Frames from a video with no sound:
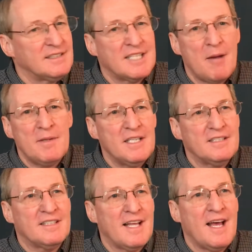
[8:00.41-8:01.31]
It's coming
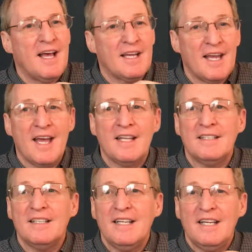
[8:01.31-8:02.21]
into that
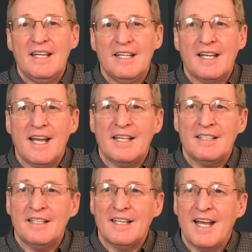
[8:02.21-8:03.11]
again and again
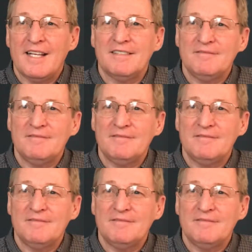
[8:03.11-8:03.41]
and again.